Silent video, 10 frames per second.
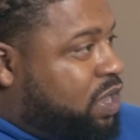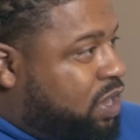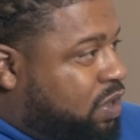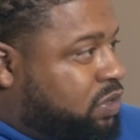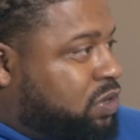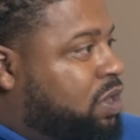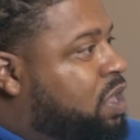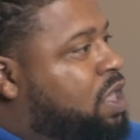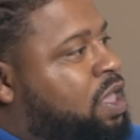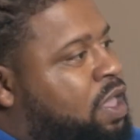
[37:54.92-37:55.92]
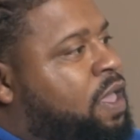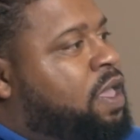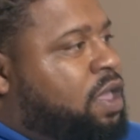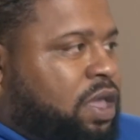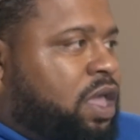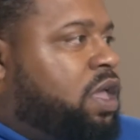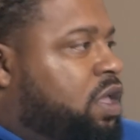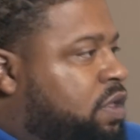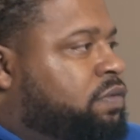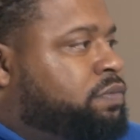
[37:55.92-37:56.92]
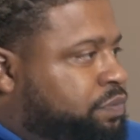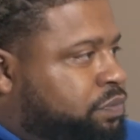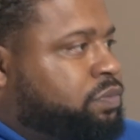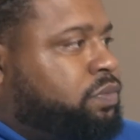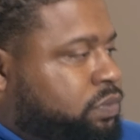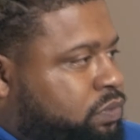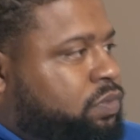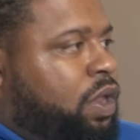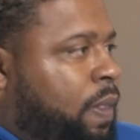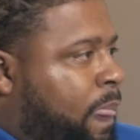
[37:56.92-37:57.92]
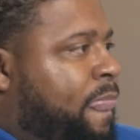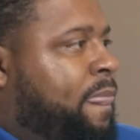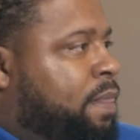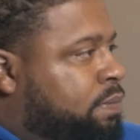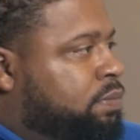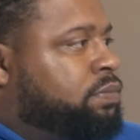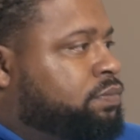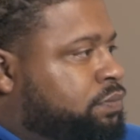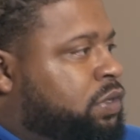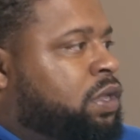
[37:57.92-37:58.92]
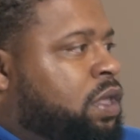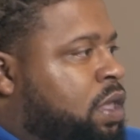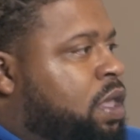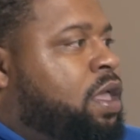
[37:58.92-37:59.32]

But it goes hand in hand. They get a benefit out of it as well. They build a relationship too.